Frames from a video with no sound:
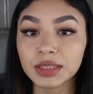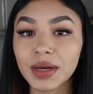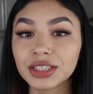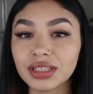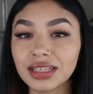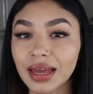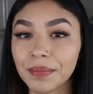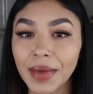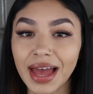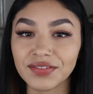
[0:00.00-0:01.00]
especially
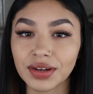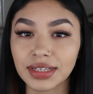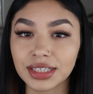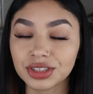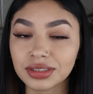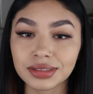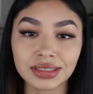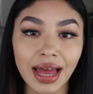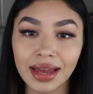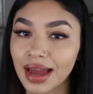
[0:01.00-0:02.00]
like matte
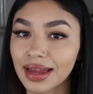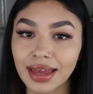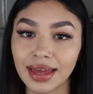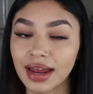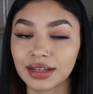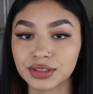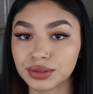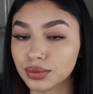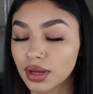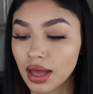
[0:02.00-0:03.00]
foundations. I cannot
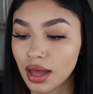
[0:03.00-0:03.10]
do.